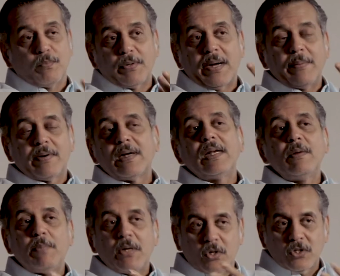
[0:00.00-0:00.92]
primarily
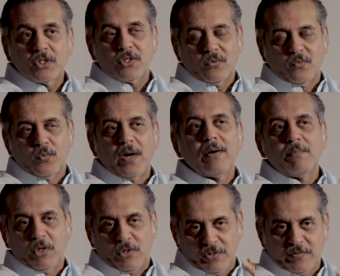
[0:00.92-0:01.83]
because, one,
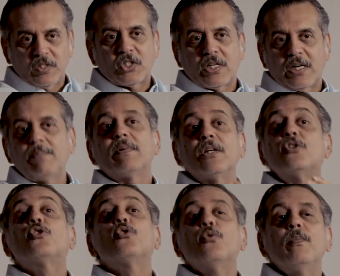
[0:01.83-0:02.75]
because of the script, and
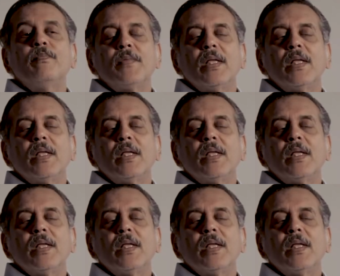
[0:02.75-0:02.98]
two,